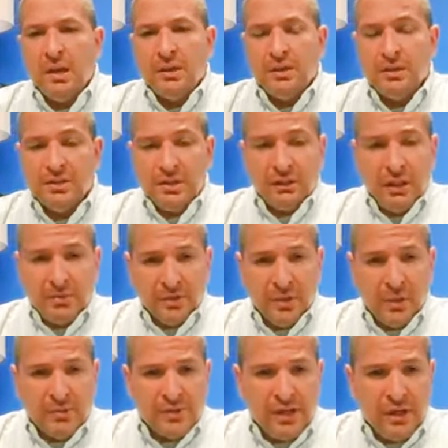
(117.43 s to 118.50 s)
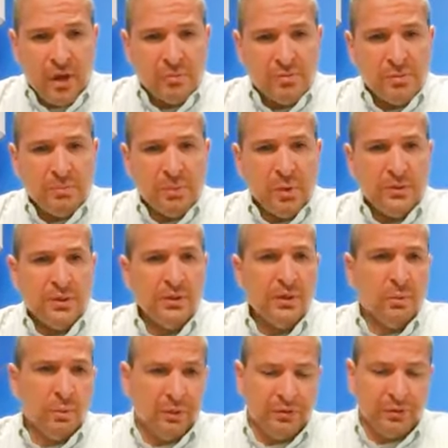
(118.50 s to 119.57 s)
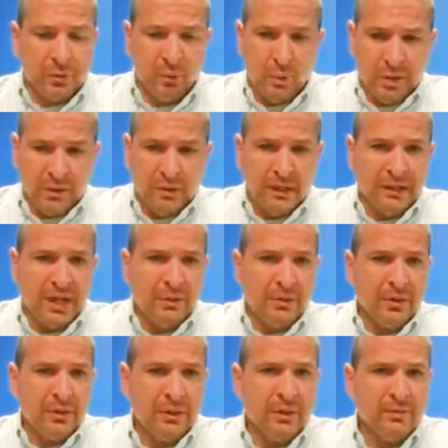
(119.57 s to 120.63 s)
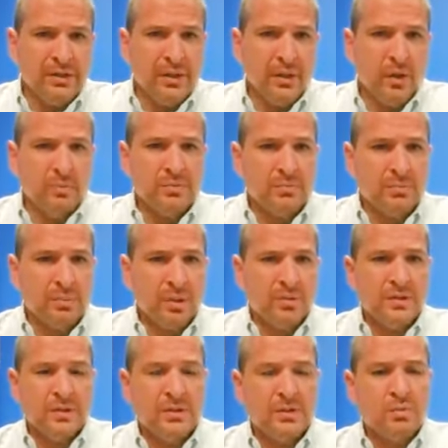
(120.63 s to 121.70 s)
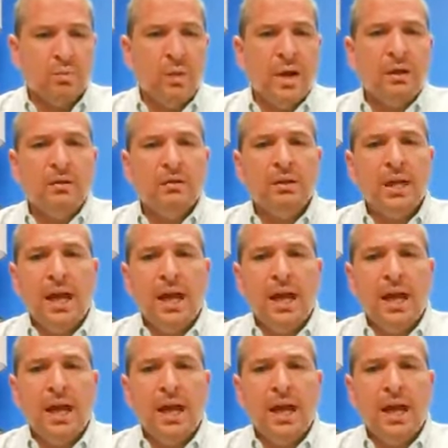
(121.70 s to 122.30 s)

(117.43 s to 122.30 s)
You're still able to go see homes in person. Your realtor will allow you to go see homes in person as well.